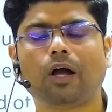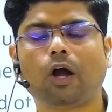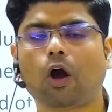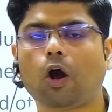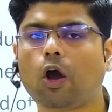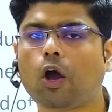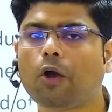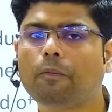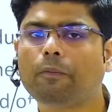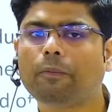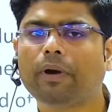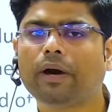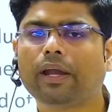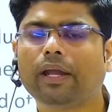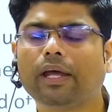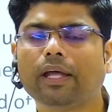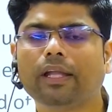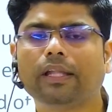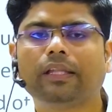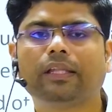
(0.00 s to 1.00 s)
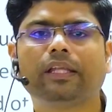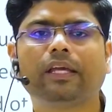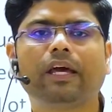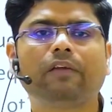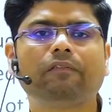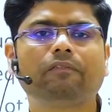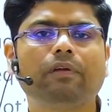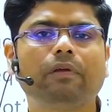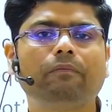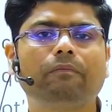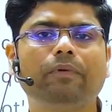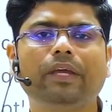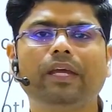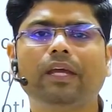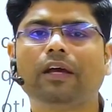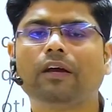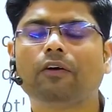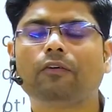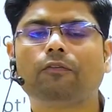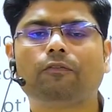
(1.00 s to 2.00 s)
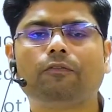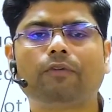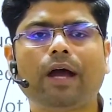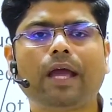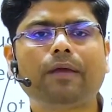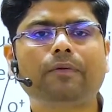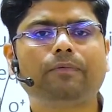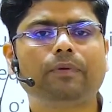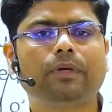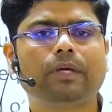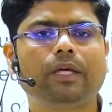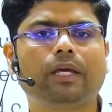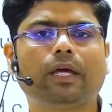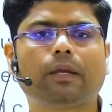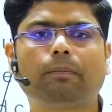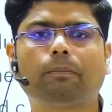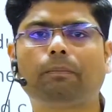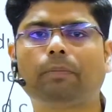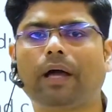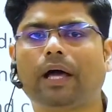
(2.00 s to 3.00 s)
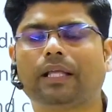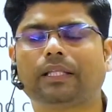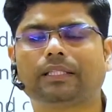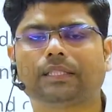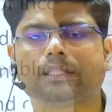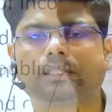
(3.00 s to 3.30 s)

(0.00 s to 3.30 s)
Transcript: However, there will be 5-year plans.